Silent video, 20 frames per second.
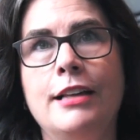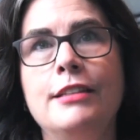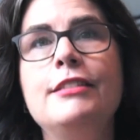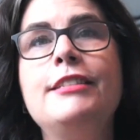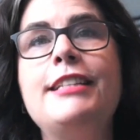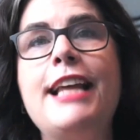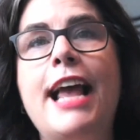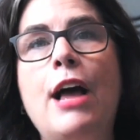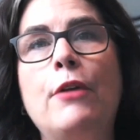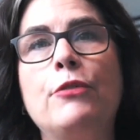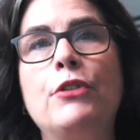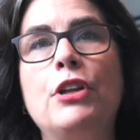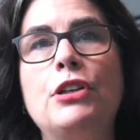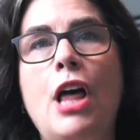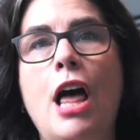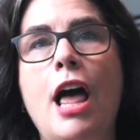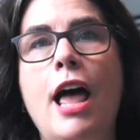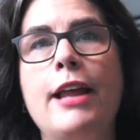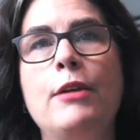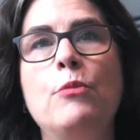down the
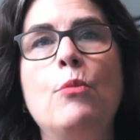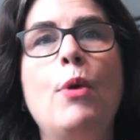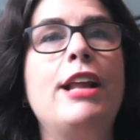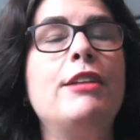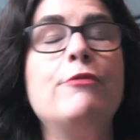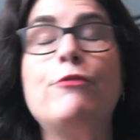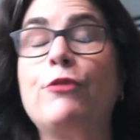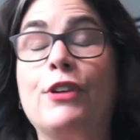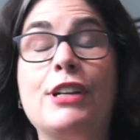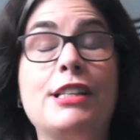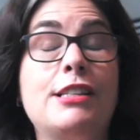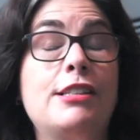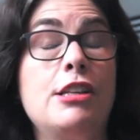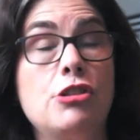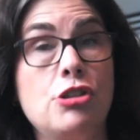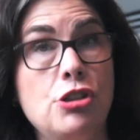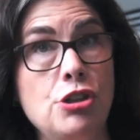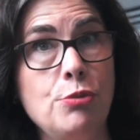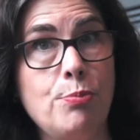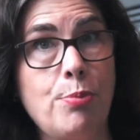line when, for
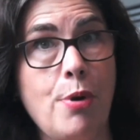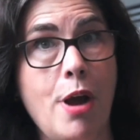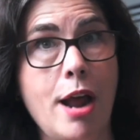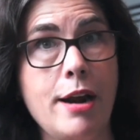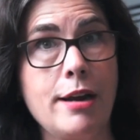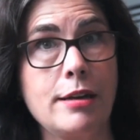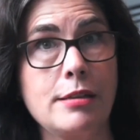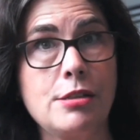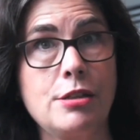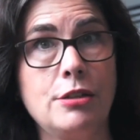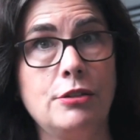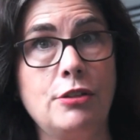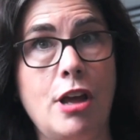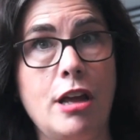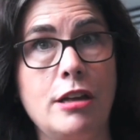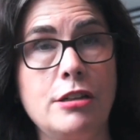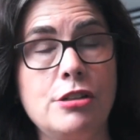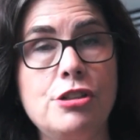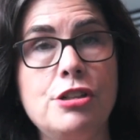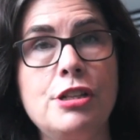instance, new products are
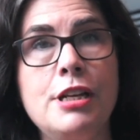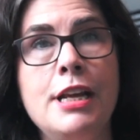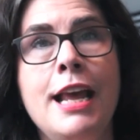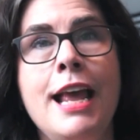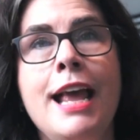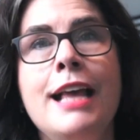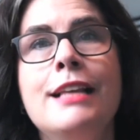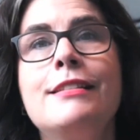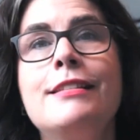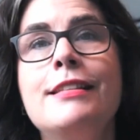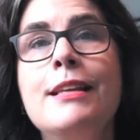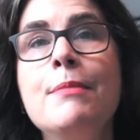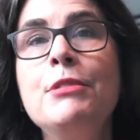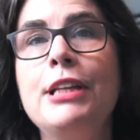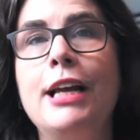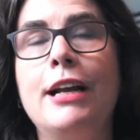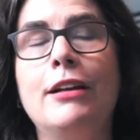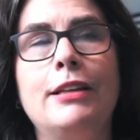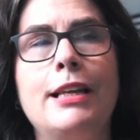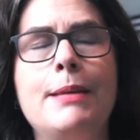launched.
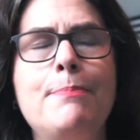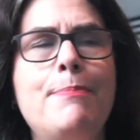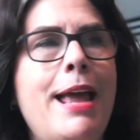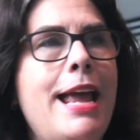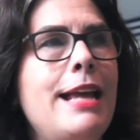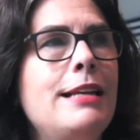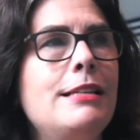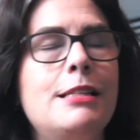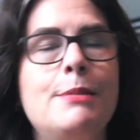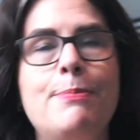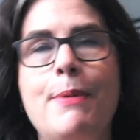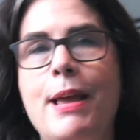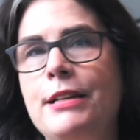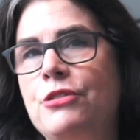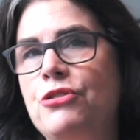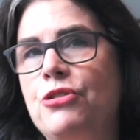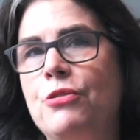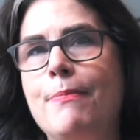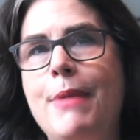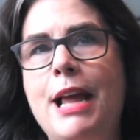Similarly, banks
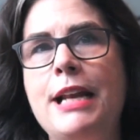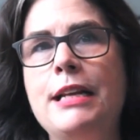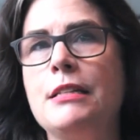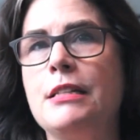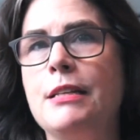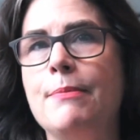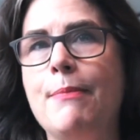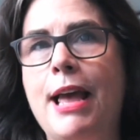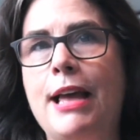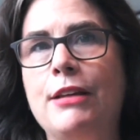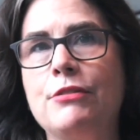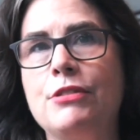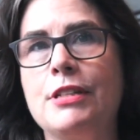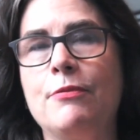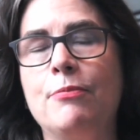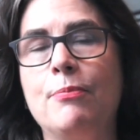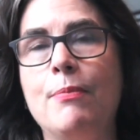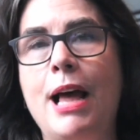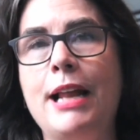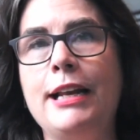spend tremendous amounts
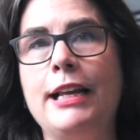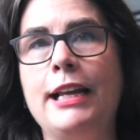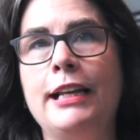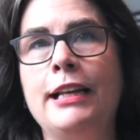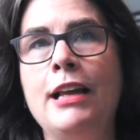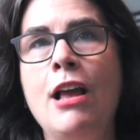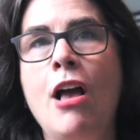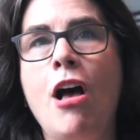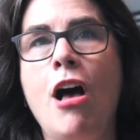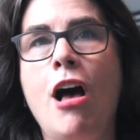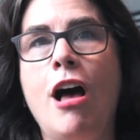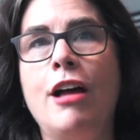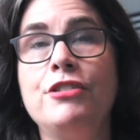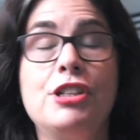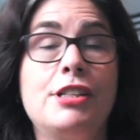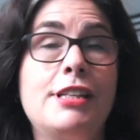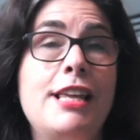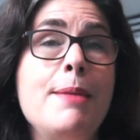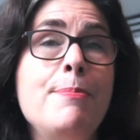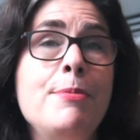of money on
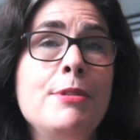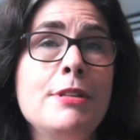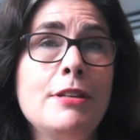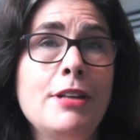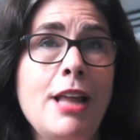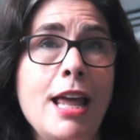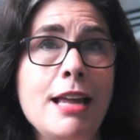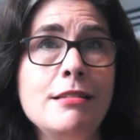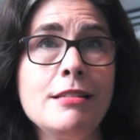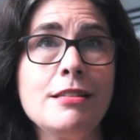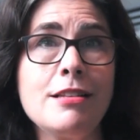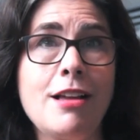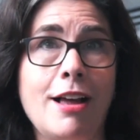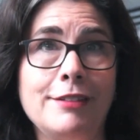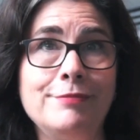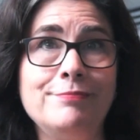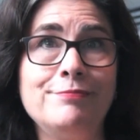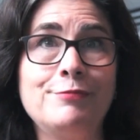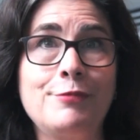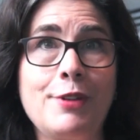just keeping the lights
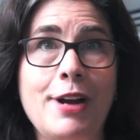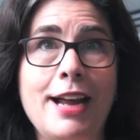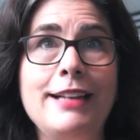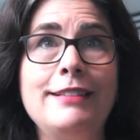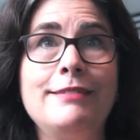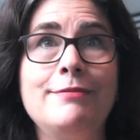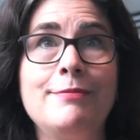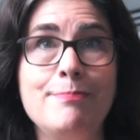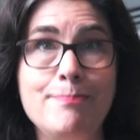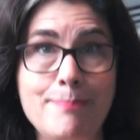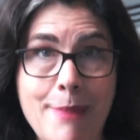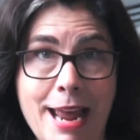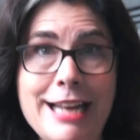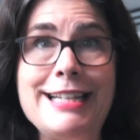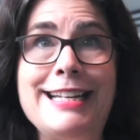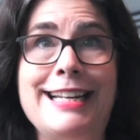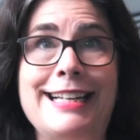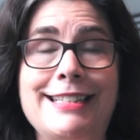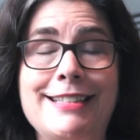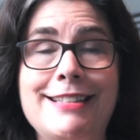on, right?
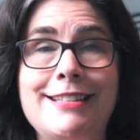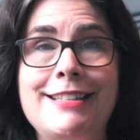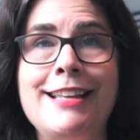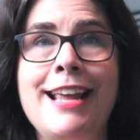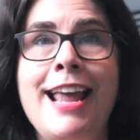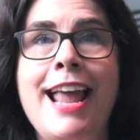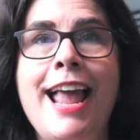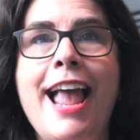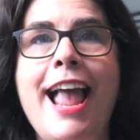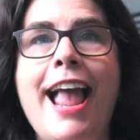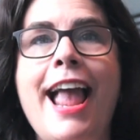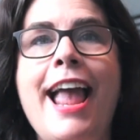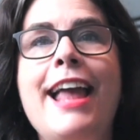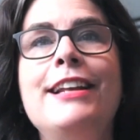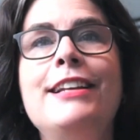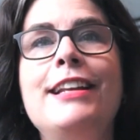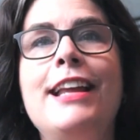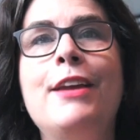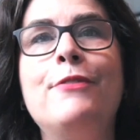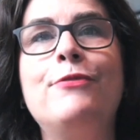Maintenance.
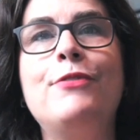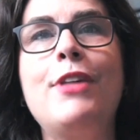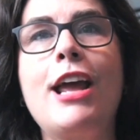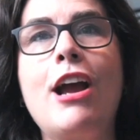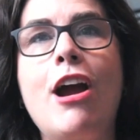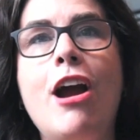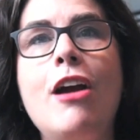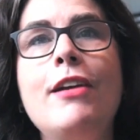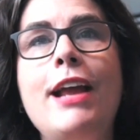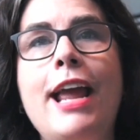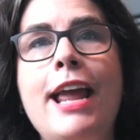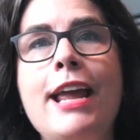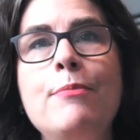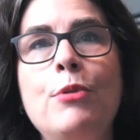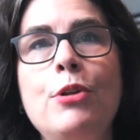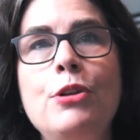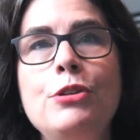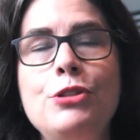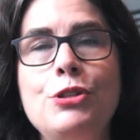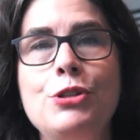And if they are
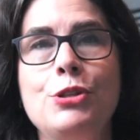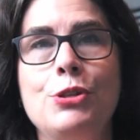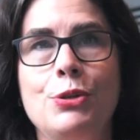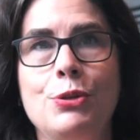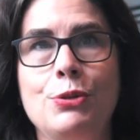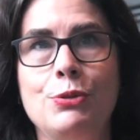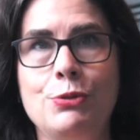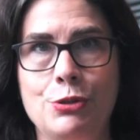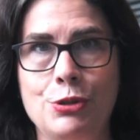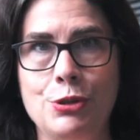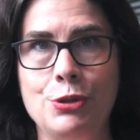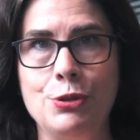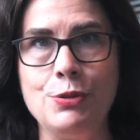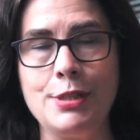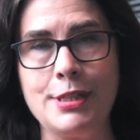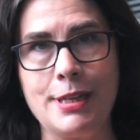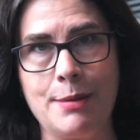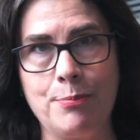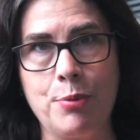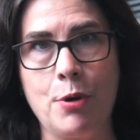able to do
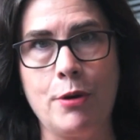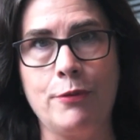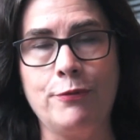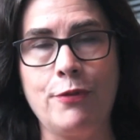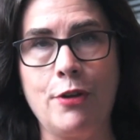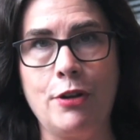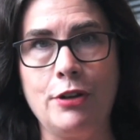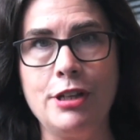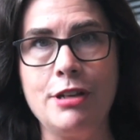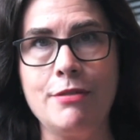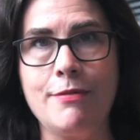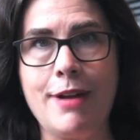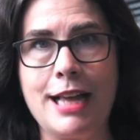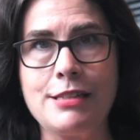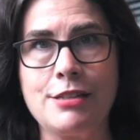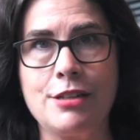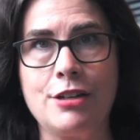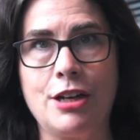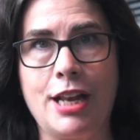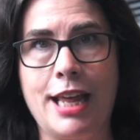some portfolio
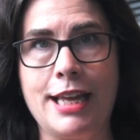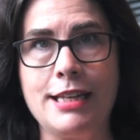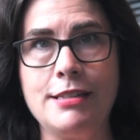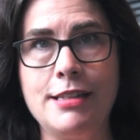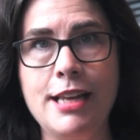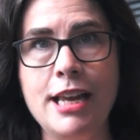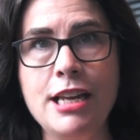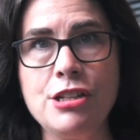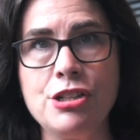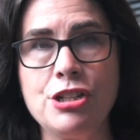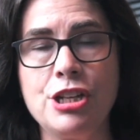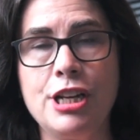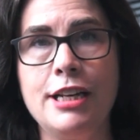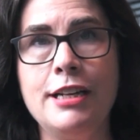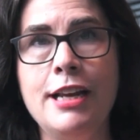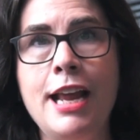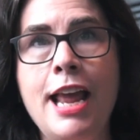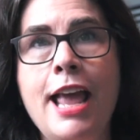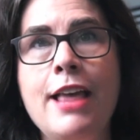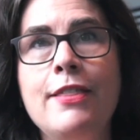
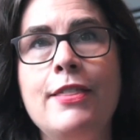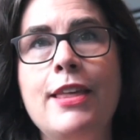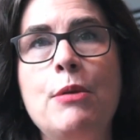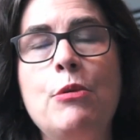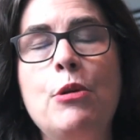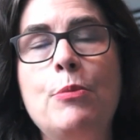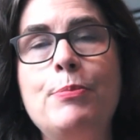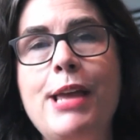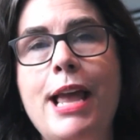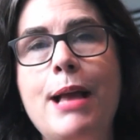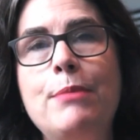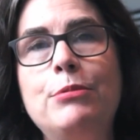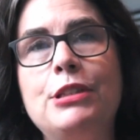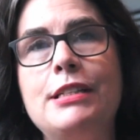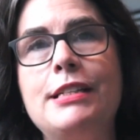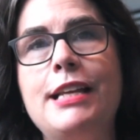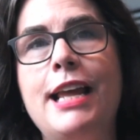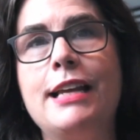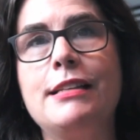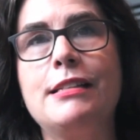rationalization, they will be able
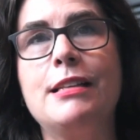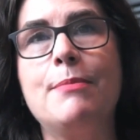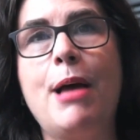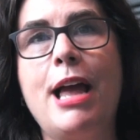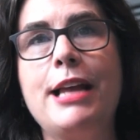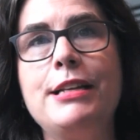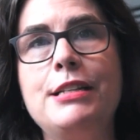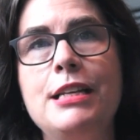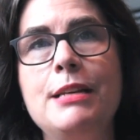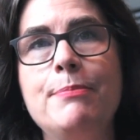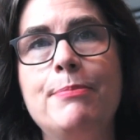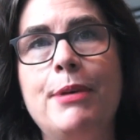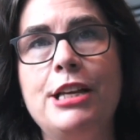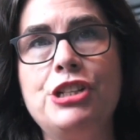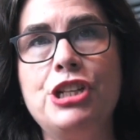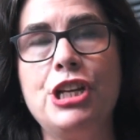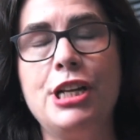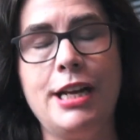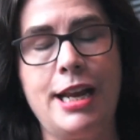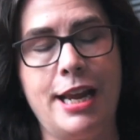to take some IT
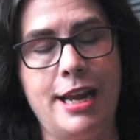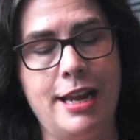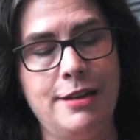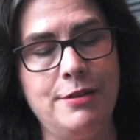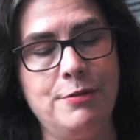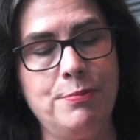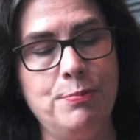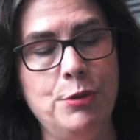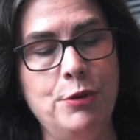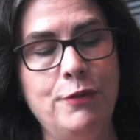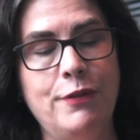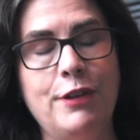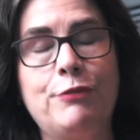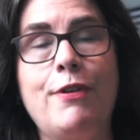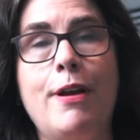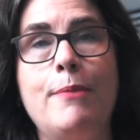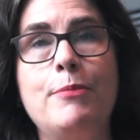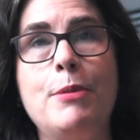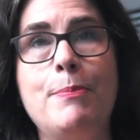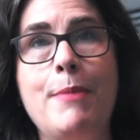budget and move it
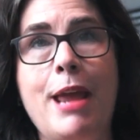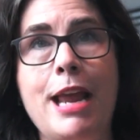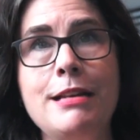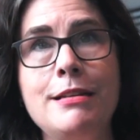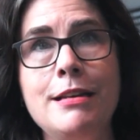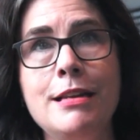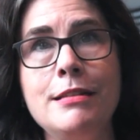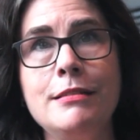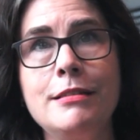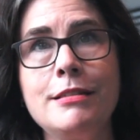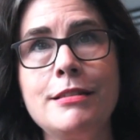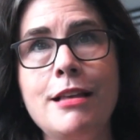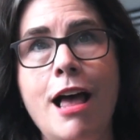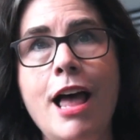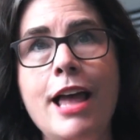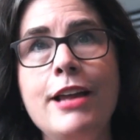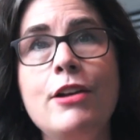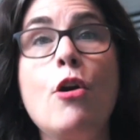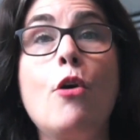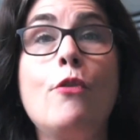from the maintenance
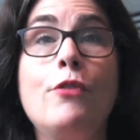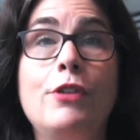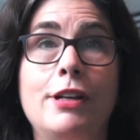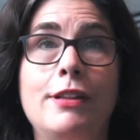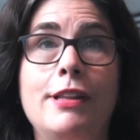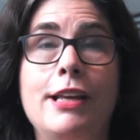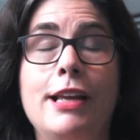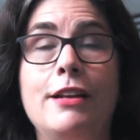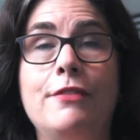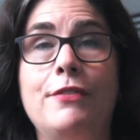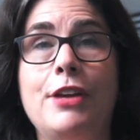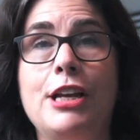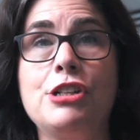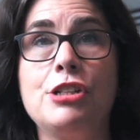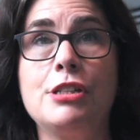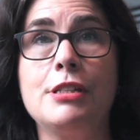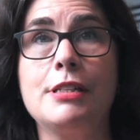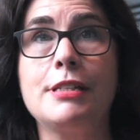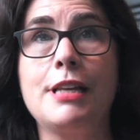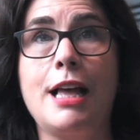side over to the
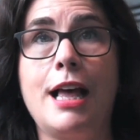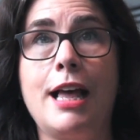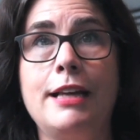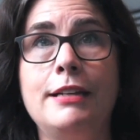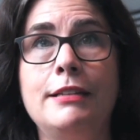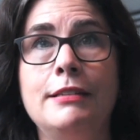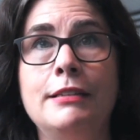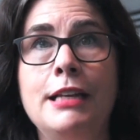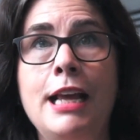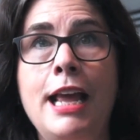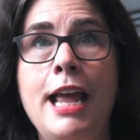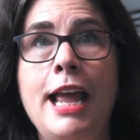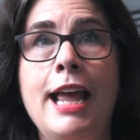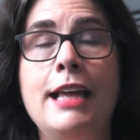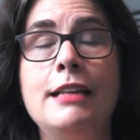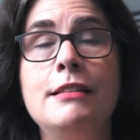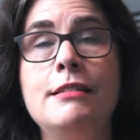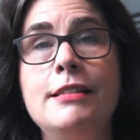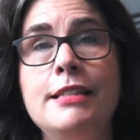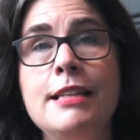innovation side.
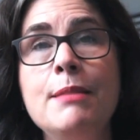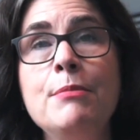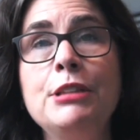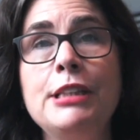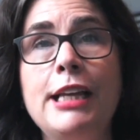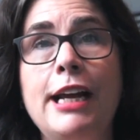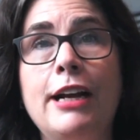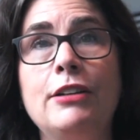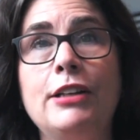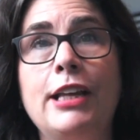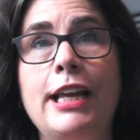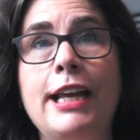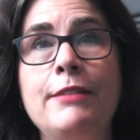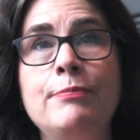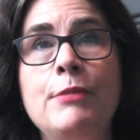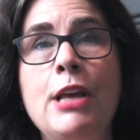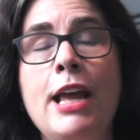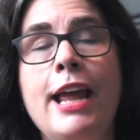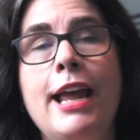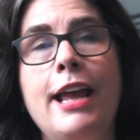And
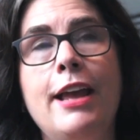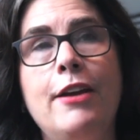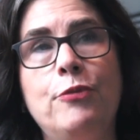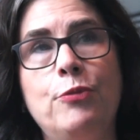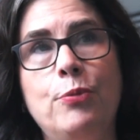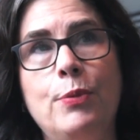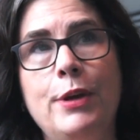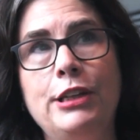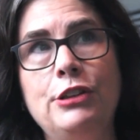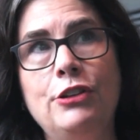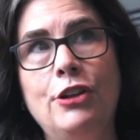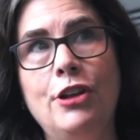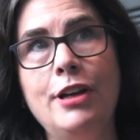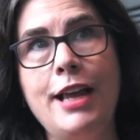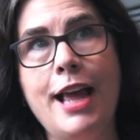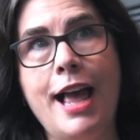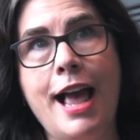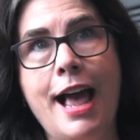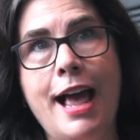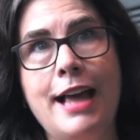similarly, if we
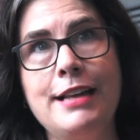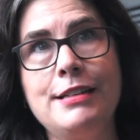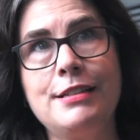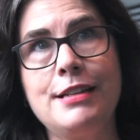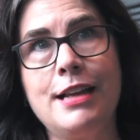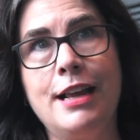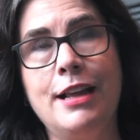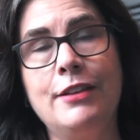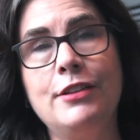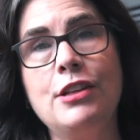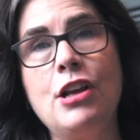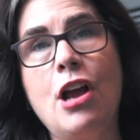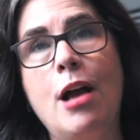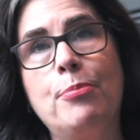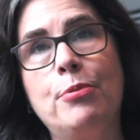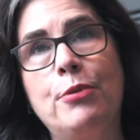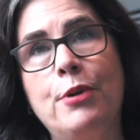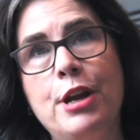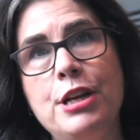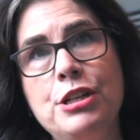look at the
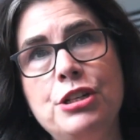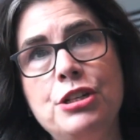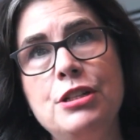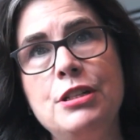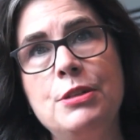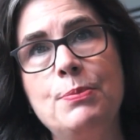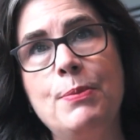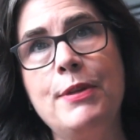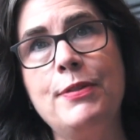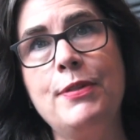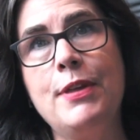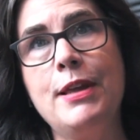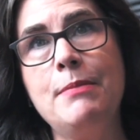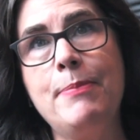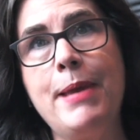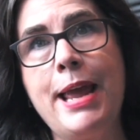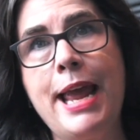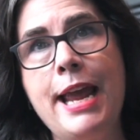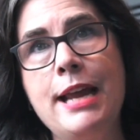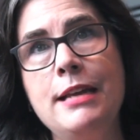operations
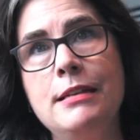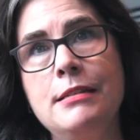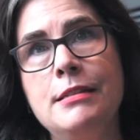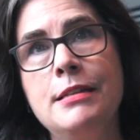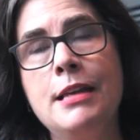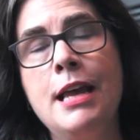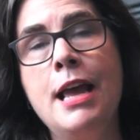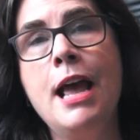within banks,